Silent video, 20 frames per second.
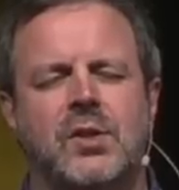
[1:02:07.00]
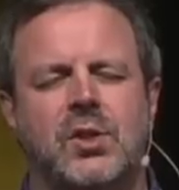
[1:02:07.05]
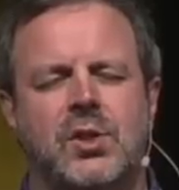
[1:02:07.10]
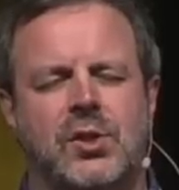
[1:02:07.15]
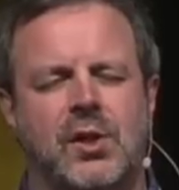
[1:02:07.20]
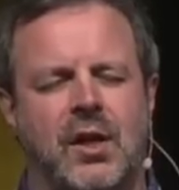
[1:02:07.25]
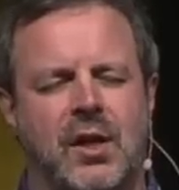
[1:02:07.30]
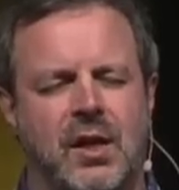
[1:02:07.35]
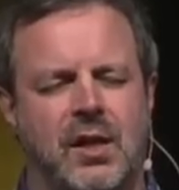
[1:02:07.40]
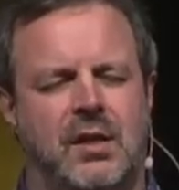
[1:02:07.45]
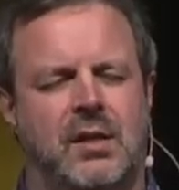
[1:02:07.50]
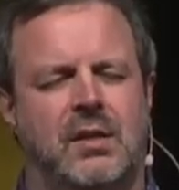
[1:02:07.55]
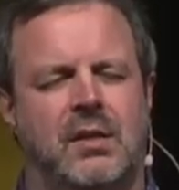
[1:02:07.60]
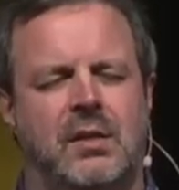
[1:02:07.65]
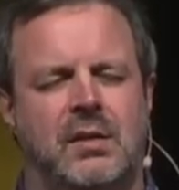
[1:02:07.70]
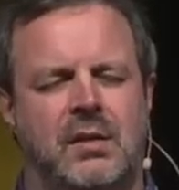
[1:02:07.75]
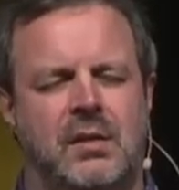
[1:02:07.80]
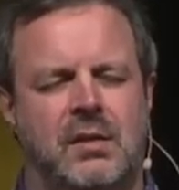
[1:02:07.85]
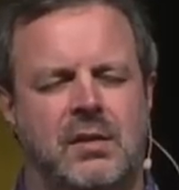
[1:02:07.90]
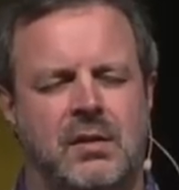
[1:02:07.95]
and shine,
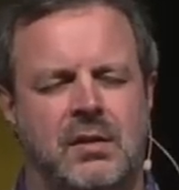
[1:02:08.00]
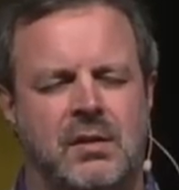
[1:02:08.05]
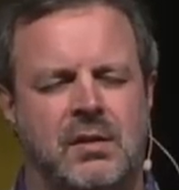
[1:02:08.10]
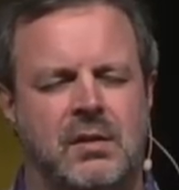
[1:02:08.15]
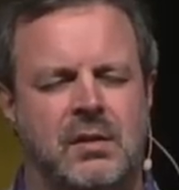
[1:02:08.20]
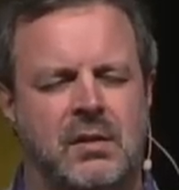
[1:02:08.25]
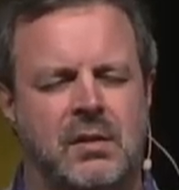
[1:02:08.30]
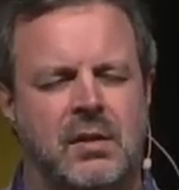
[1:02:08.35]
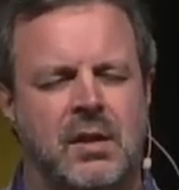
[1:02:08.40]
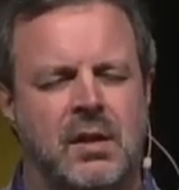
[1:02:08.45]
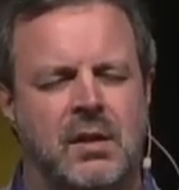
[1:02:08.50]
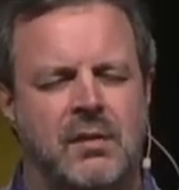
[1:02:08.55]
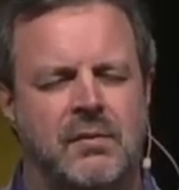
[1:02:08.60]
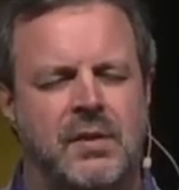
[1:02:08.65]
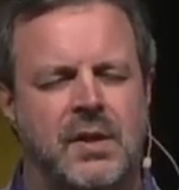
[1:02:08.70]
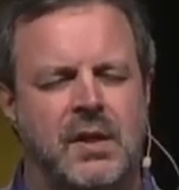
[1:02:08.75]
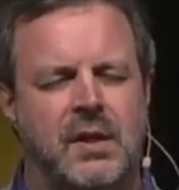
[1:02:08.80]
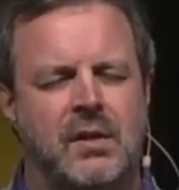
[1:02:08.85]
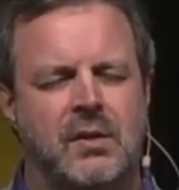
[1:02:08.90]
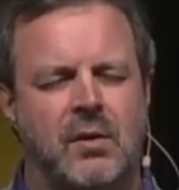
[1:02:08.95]

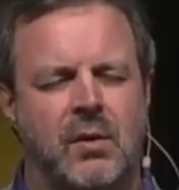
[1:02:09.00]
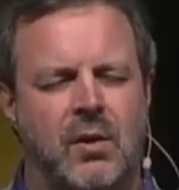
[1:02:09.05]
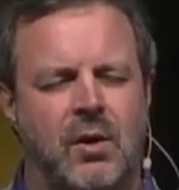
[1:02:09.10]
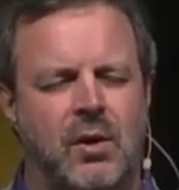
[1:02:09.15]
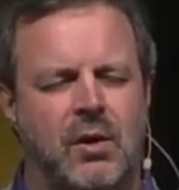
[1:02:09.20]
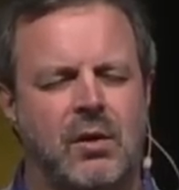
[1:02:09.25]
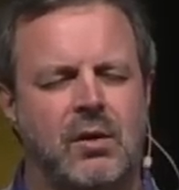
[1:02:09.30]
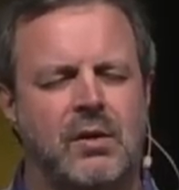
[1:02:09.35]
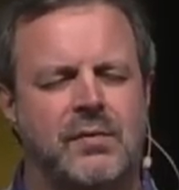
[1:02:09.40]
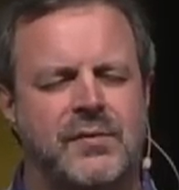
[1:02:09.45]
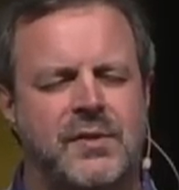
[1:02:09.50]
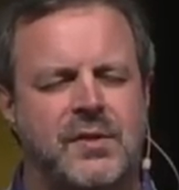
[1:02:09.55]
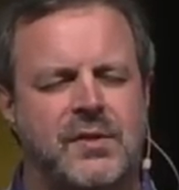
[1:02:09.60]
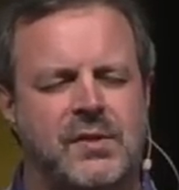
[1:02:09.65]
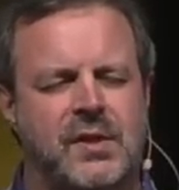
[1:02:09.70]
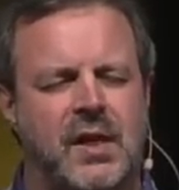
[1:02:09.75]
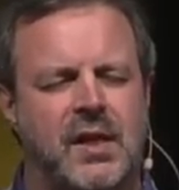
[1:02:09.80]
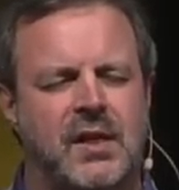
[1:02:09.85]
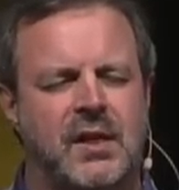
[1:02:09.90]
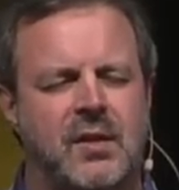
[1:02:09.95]
that all of
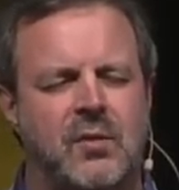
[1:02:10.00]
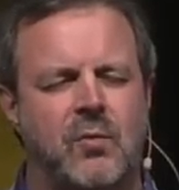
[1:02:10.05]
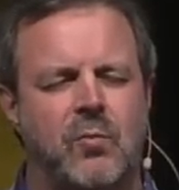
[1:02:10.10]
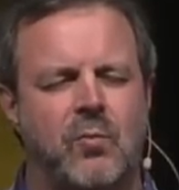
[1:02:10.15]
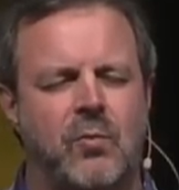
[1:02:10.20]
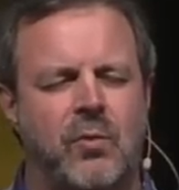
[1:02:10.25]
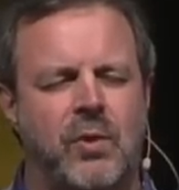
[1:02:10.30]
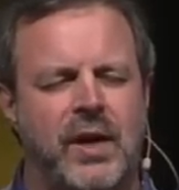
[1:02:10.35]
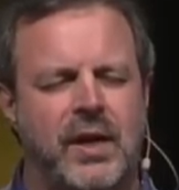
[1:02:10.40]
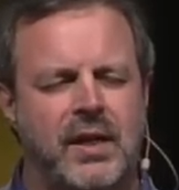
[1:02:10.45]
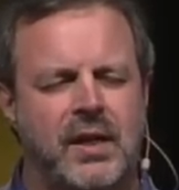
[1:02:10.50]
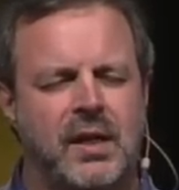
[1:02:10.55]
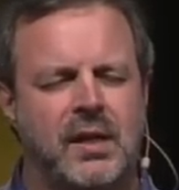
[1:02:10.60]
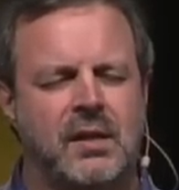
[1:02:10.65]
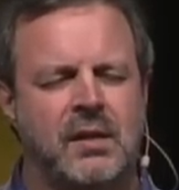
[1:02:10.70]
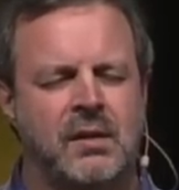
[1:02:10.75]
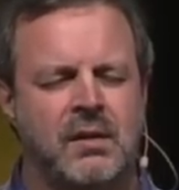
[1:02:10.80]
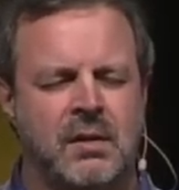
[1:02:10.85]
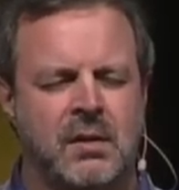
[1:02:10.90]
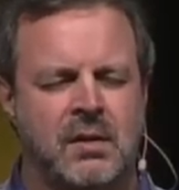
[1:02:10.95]
society, that
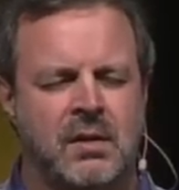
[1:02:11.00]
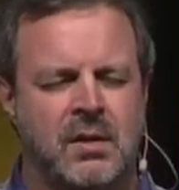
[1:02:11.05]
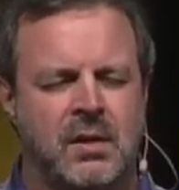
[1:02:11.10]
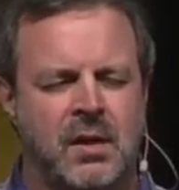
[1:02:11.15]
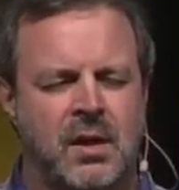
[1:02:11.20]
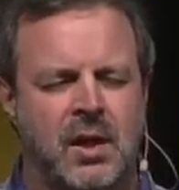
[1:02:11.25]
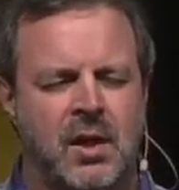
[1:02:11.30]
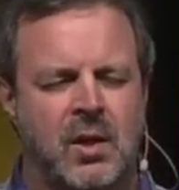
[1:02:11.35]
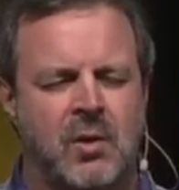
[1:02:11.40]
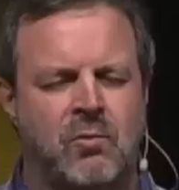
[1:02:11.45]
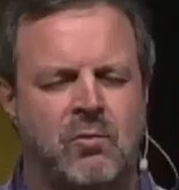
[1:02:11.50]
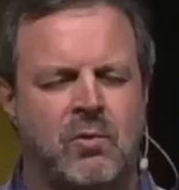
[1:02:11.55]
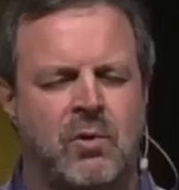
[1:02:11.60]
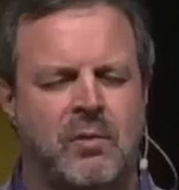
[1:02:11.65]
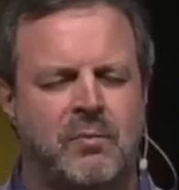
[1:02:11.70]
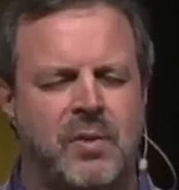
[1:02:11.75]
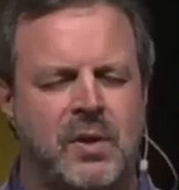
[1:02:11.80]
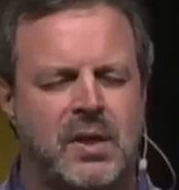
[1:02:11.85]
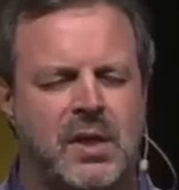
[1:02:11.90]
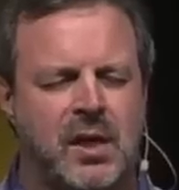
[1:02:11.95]
Redding
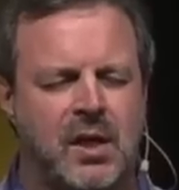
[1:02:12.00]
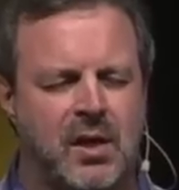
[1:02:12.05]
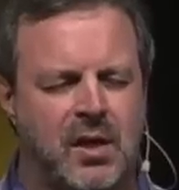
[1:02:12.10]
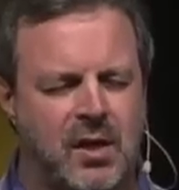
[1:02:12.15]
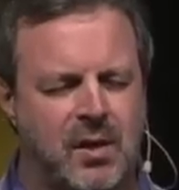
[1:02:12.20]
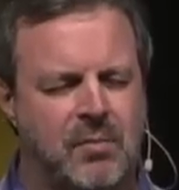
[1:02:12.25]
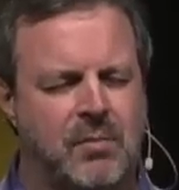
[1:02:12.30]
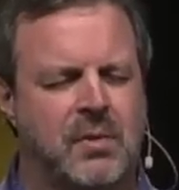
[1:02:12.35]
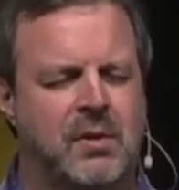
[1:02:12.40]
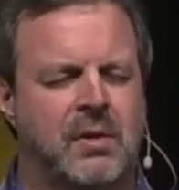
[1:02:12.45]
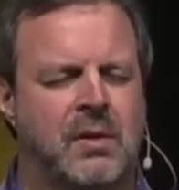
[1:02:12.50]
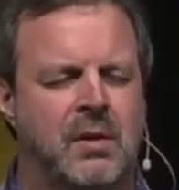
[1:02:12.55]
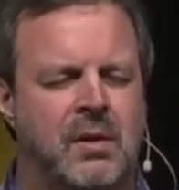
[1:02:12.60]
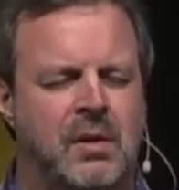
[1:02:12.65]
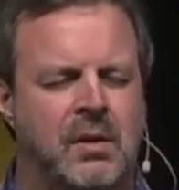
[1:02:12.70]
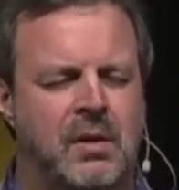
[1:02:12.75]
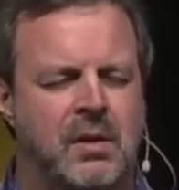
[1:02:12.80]
would become